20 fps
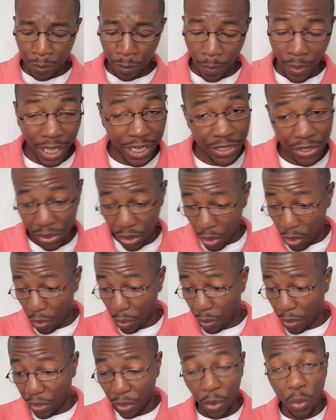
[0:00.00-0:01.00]
And so
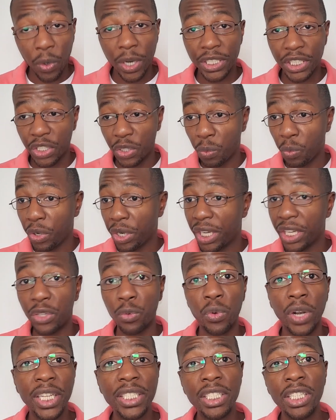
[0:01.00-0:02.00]
the question we're
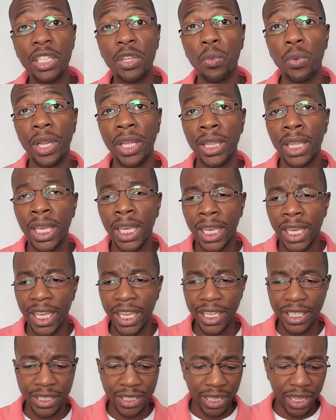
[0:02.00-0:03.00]
wrestling with
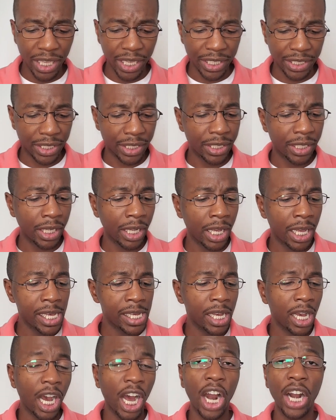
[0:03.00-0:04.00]
is this:
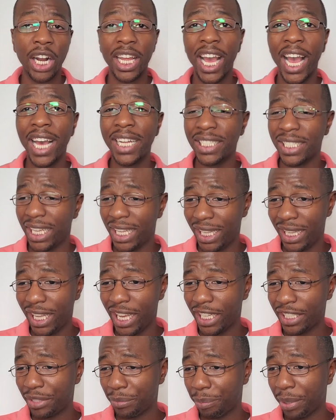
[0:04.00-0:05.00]
are God's
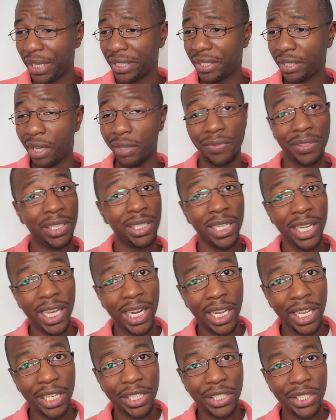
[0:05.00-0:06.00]
elect based off
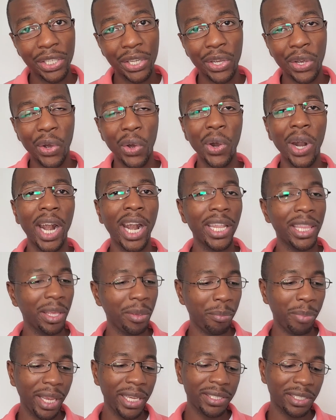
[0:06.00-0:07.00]
genetics, or are they
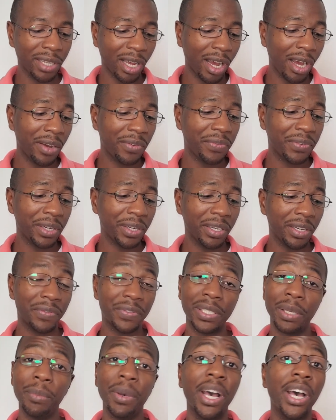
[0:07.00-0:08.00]
based off of
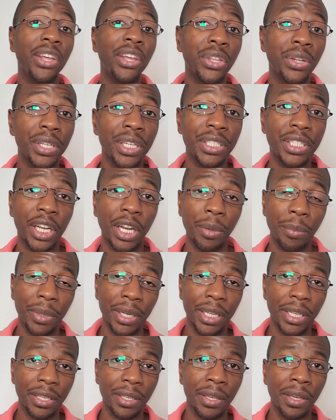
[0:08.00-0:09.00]
some other
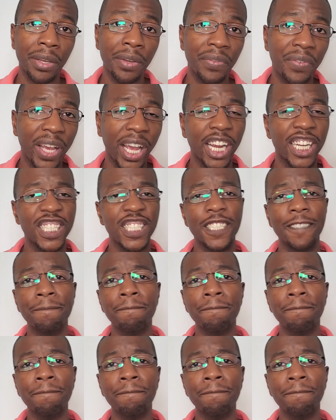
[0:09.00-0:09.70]
determining factor?